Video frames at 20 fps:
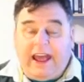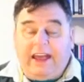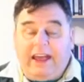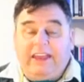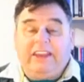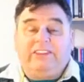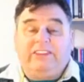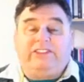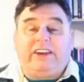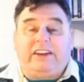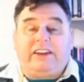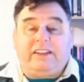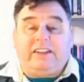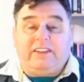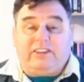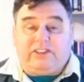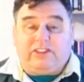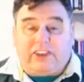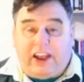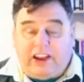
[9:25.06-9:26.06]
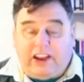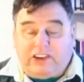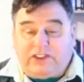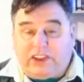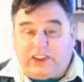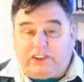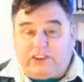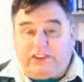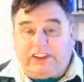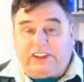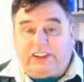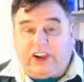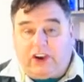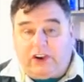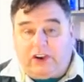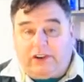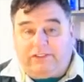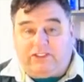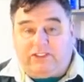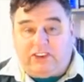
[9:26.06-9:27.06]
setting the stage for the return
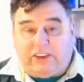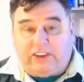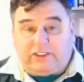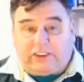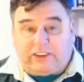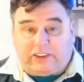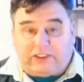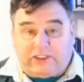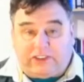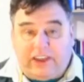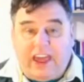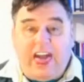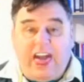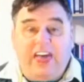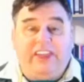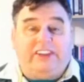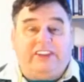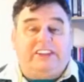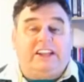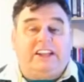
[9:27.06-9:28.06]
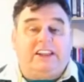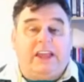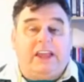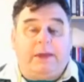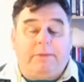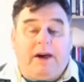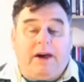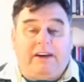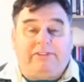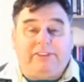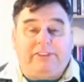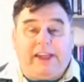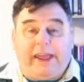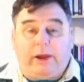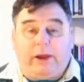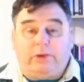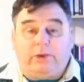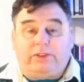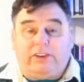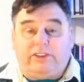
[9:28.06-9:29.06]
of Jesus. The Dilemma of
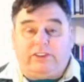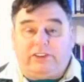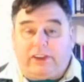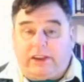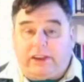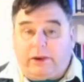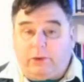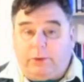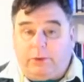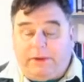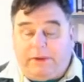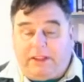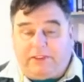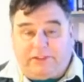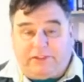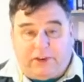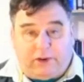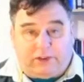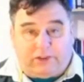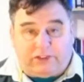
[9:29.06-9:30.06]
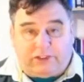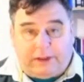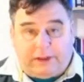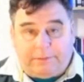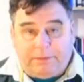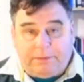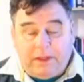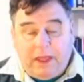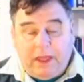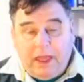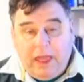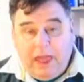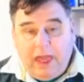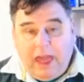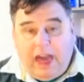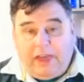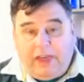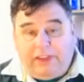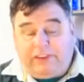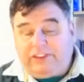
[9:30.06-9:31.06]
Laodicea would be the first.
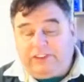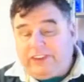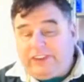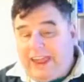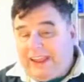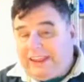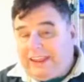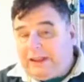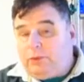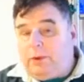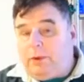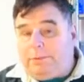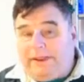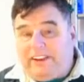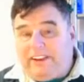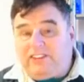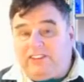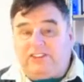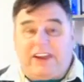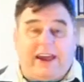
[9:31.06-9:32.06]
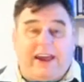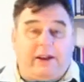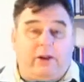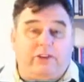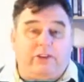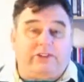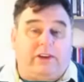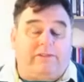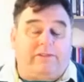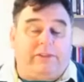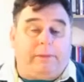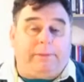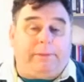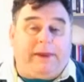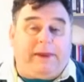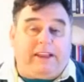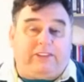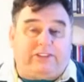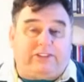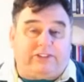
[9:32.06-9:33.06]
The second would be Shadows of the
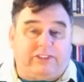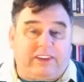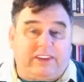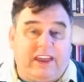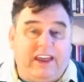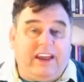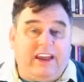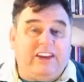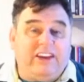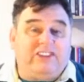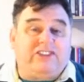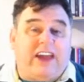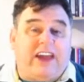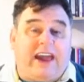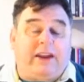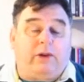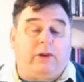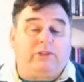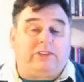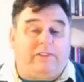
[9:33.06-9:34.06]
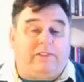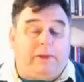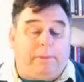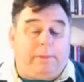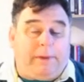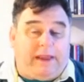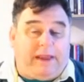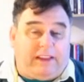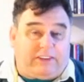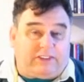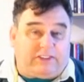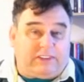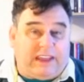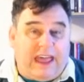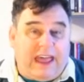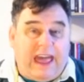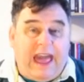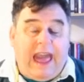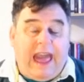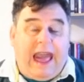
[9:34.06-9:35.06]
Beast. Shadows of the Beast.
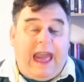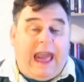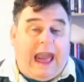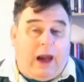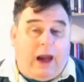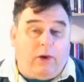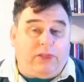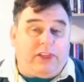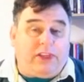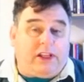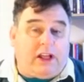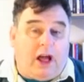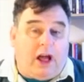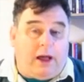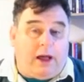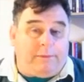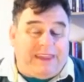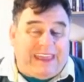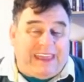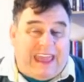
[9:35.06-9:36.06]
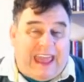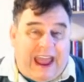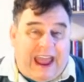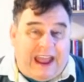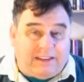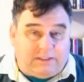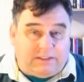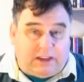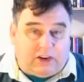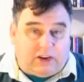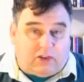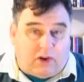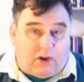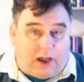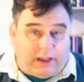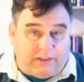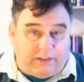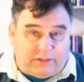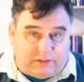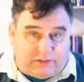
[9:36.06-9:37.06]
How the coming Antichrist,